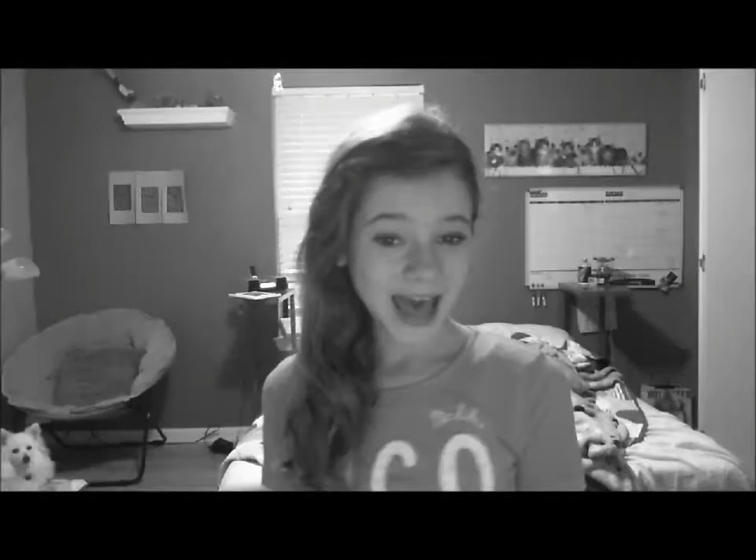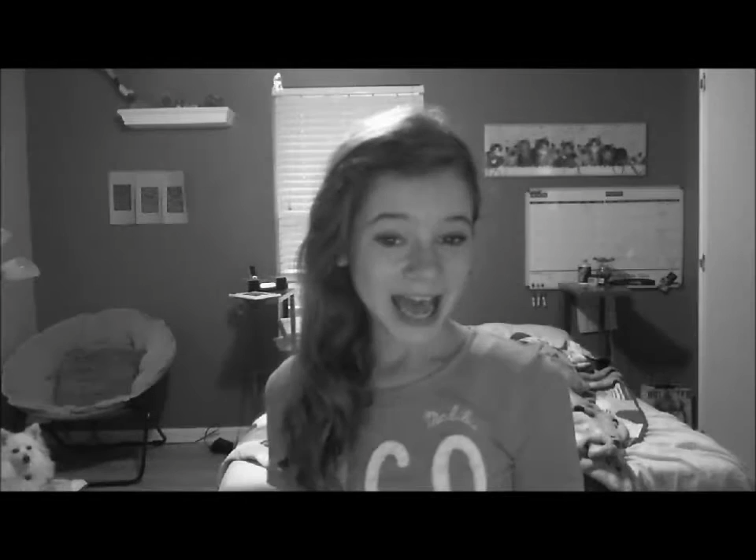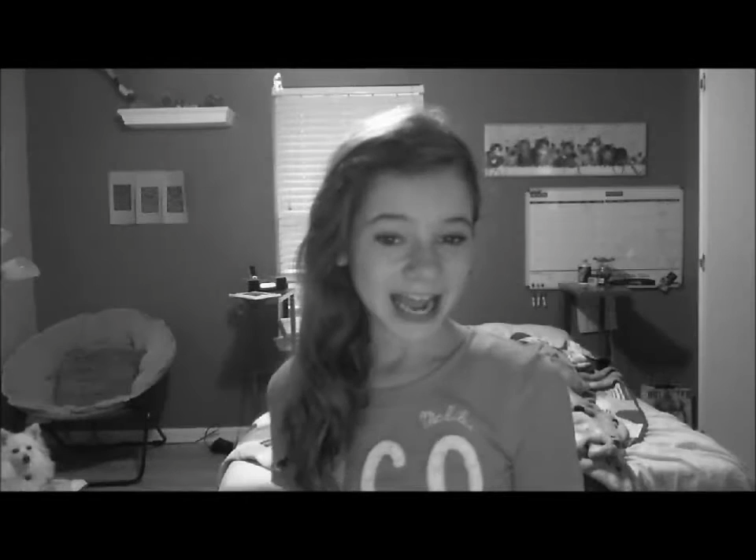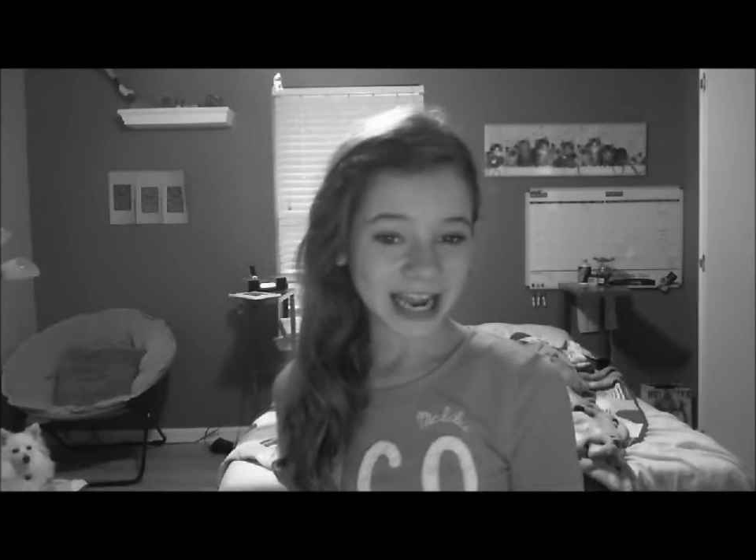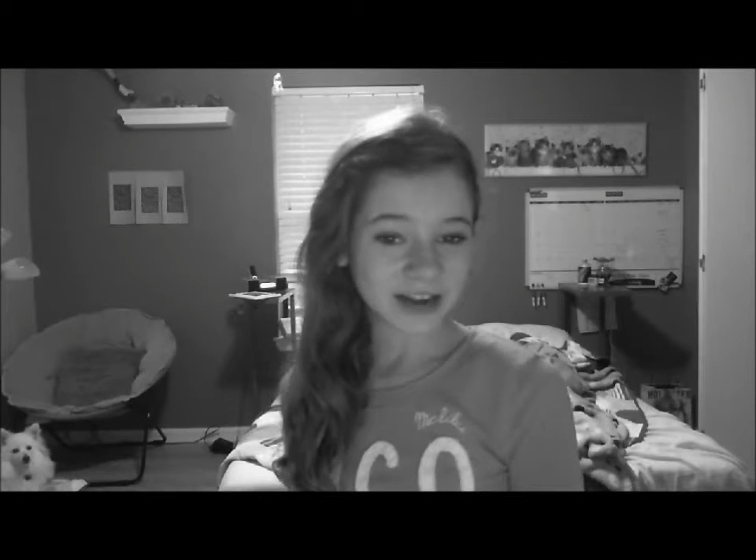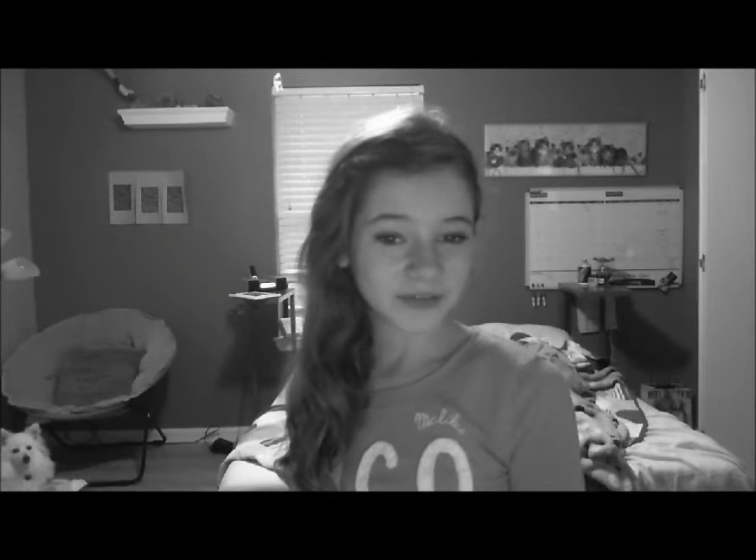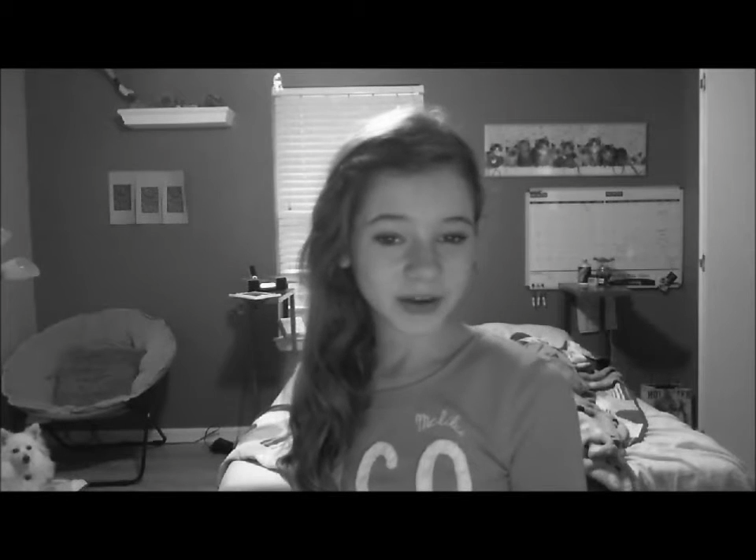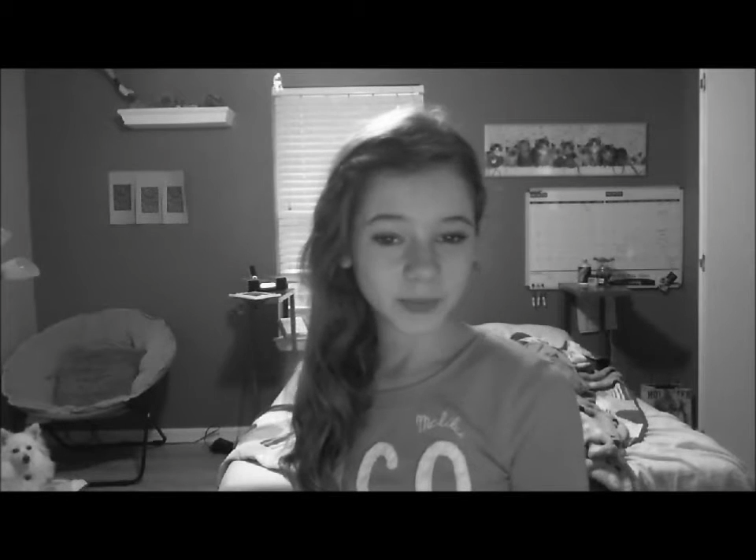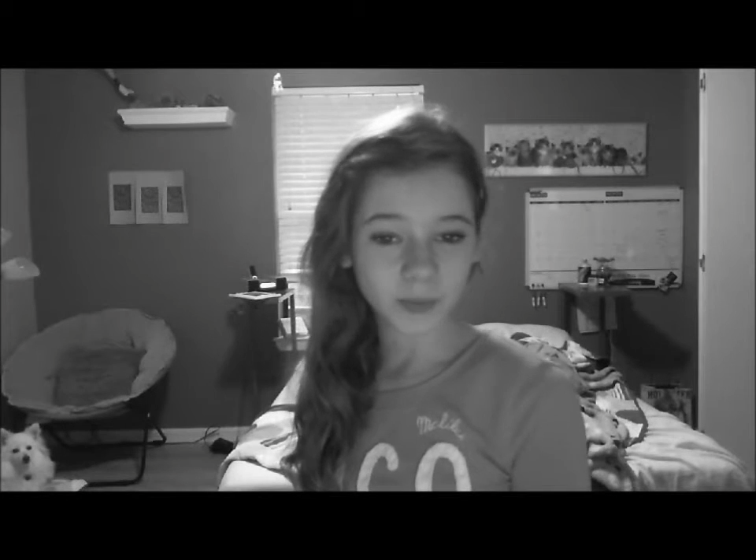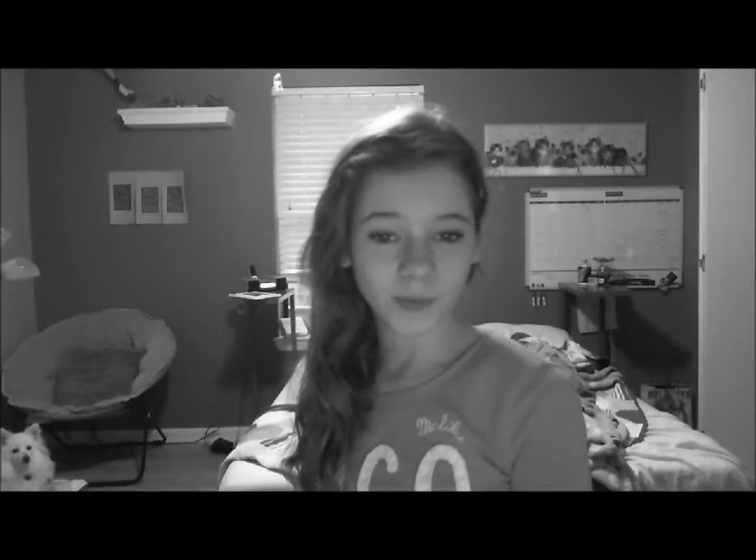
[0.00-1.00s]
Hey
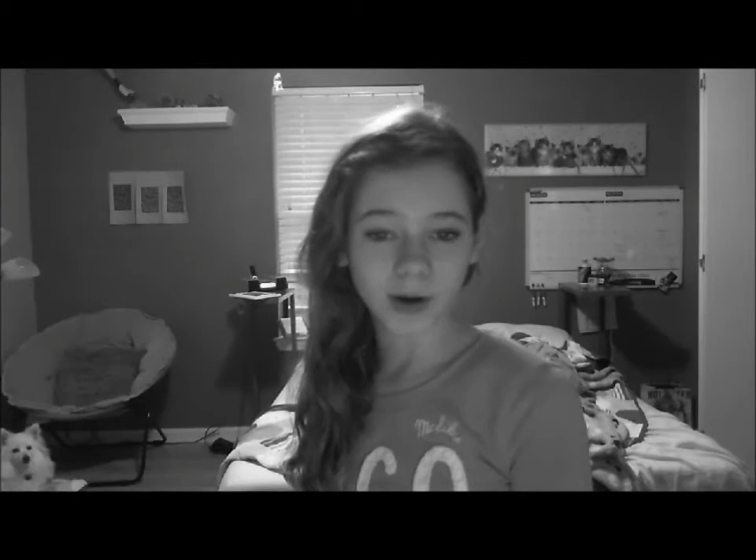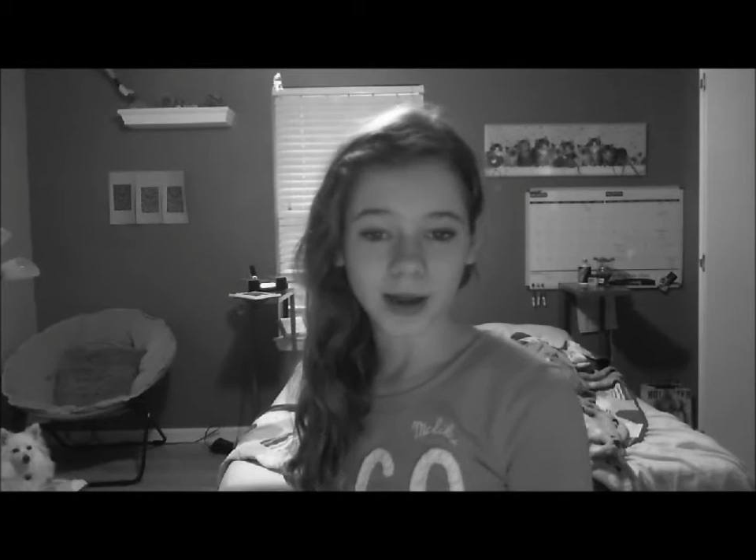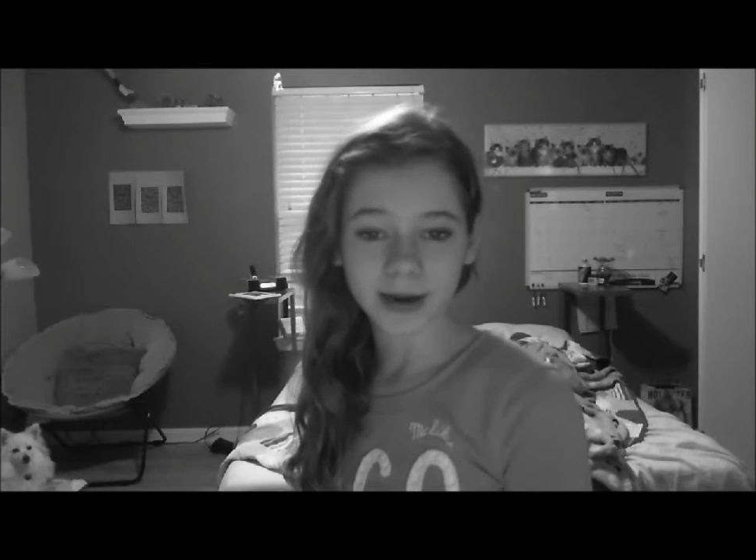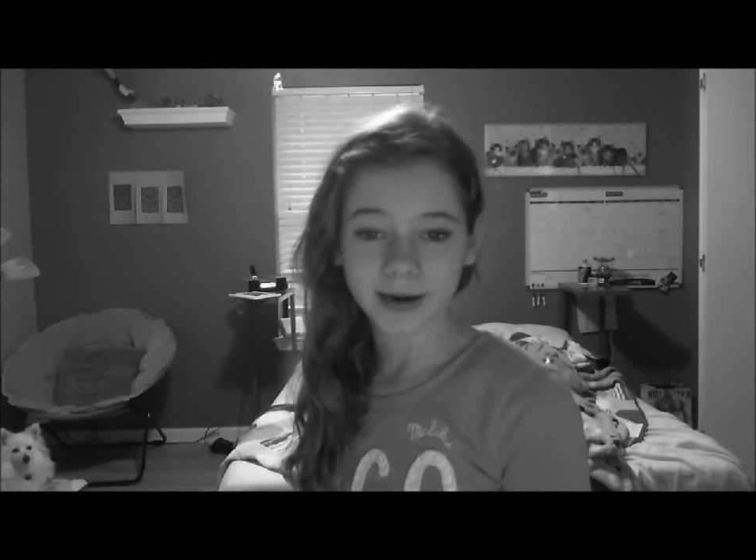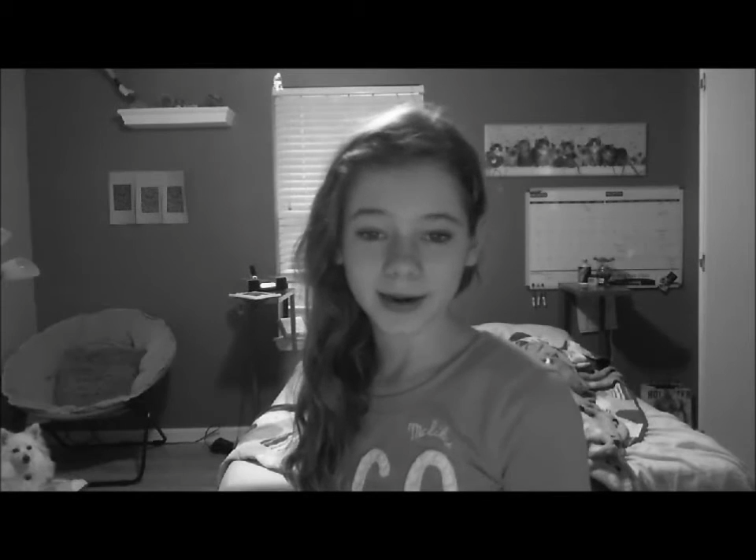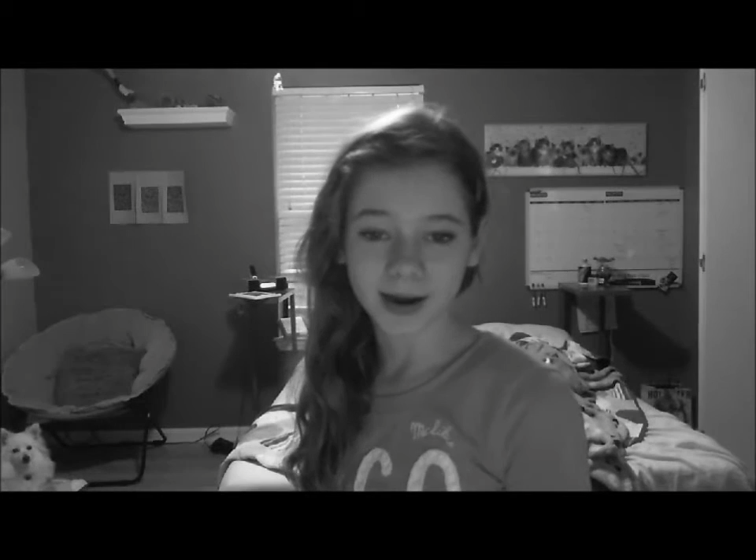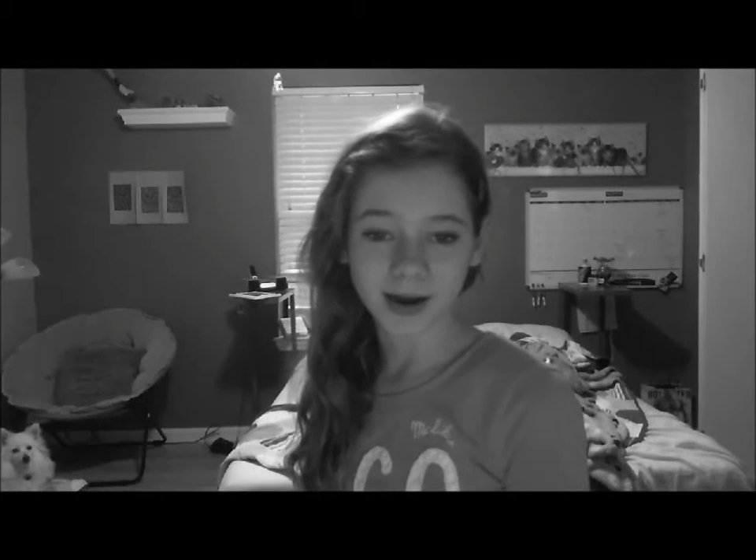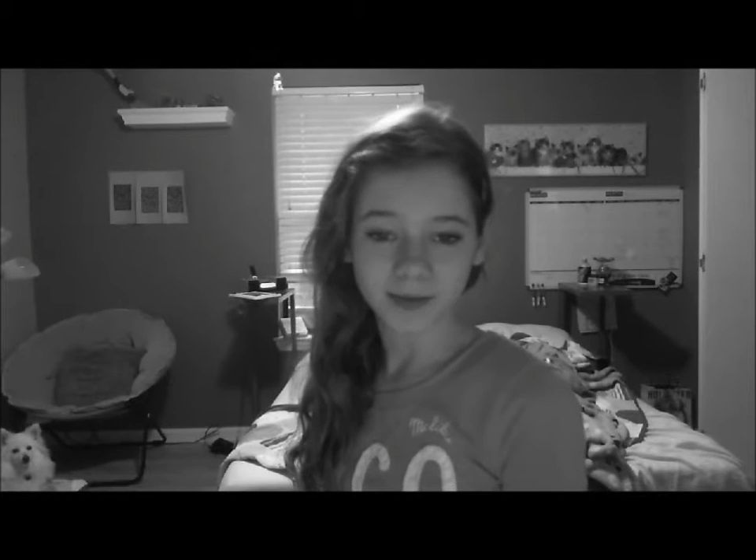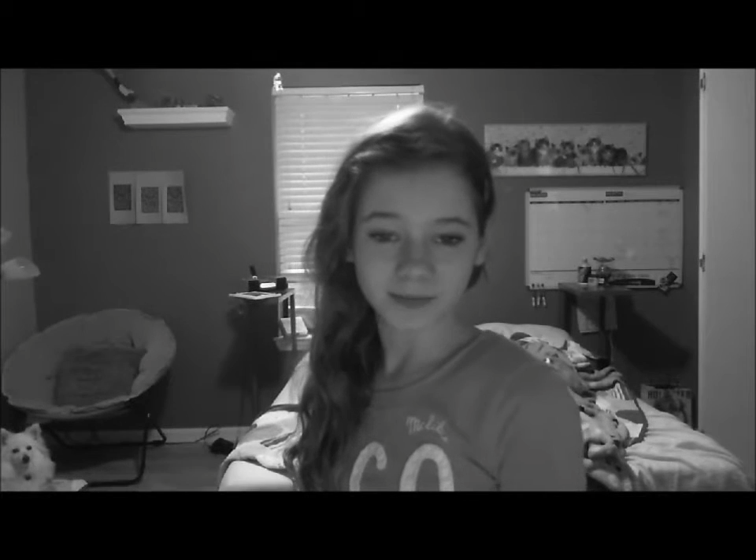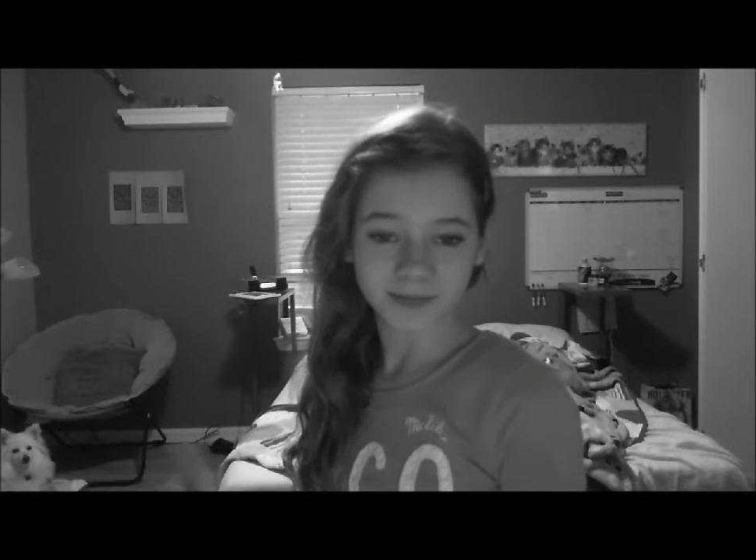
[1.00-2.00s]
everyone,
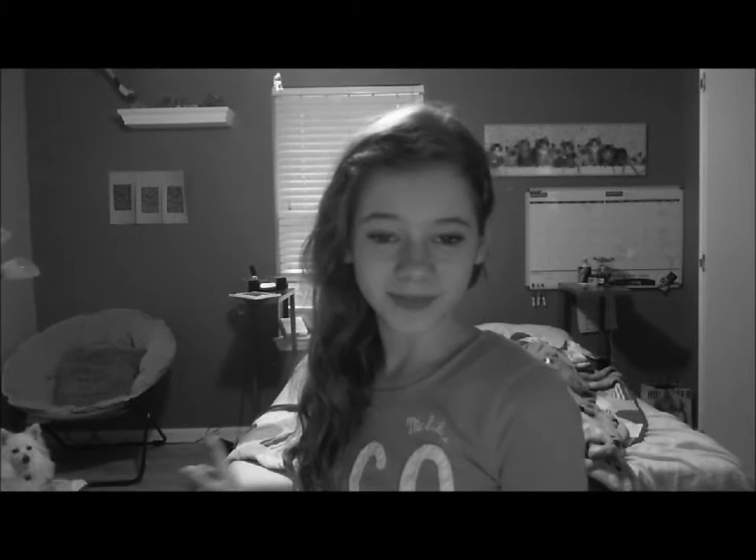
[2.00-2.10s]
um,